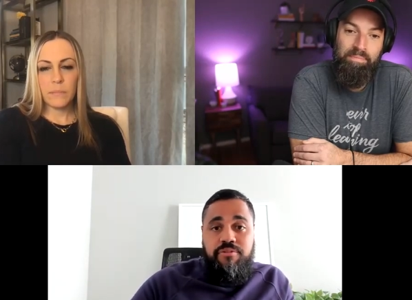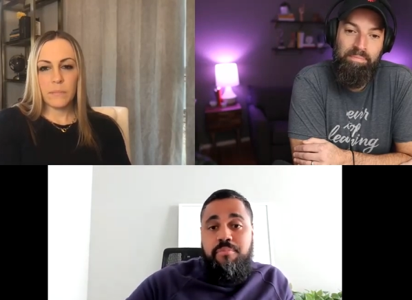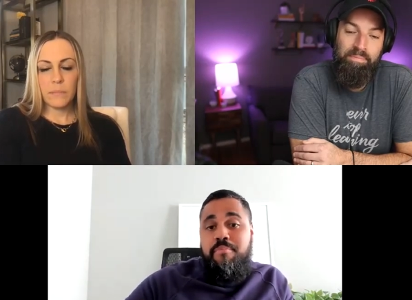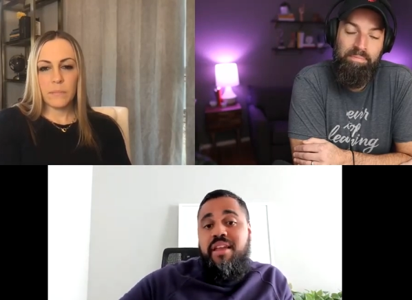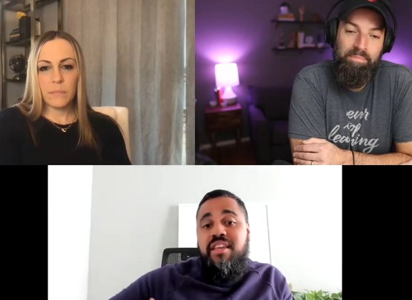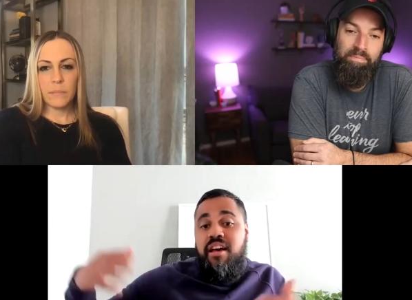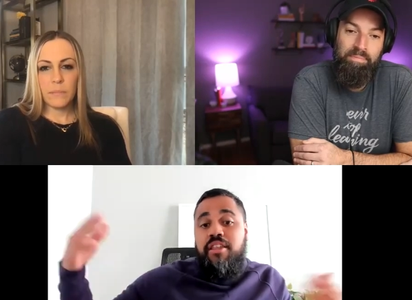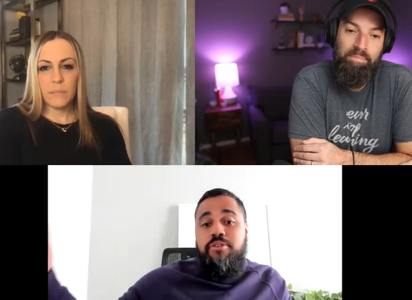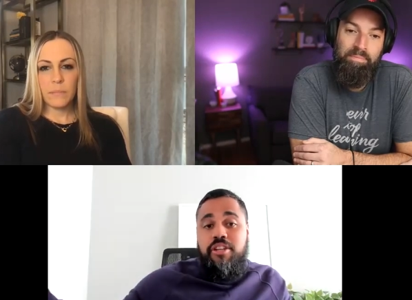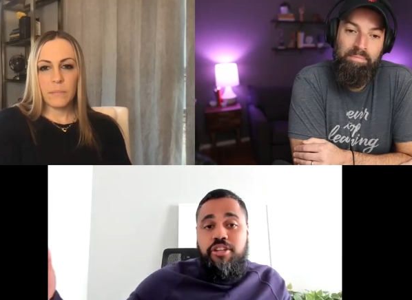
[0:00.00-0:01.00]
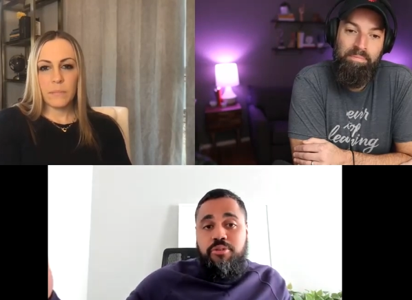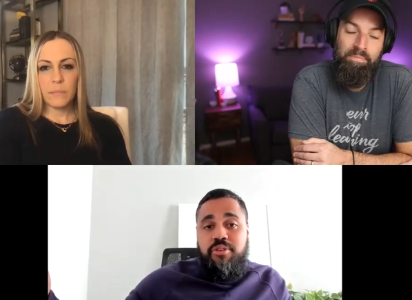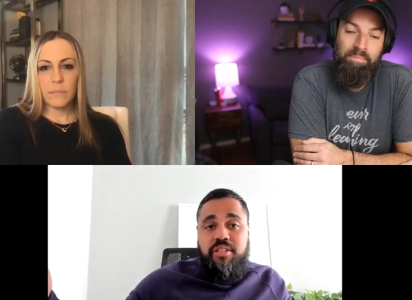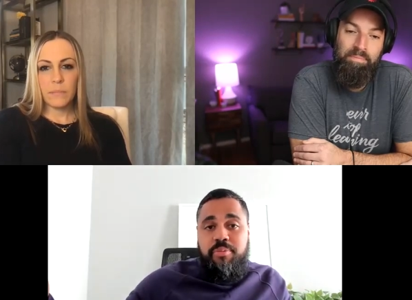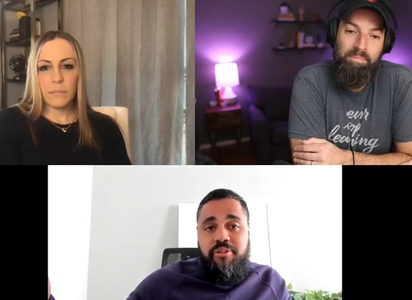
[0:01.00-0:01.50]
Speaker 1: for many other digital
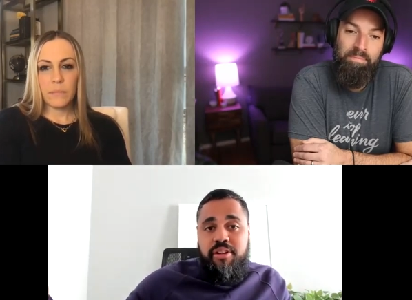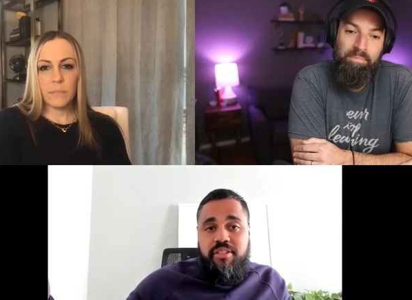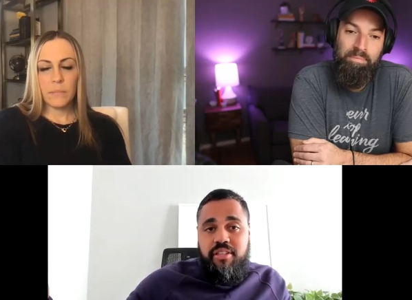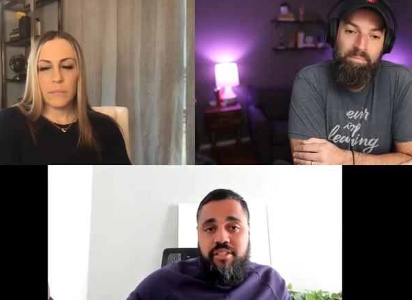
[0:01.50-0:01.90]
experiences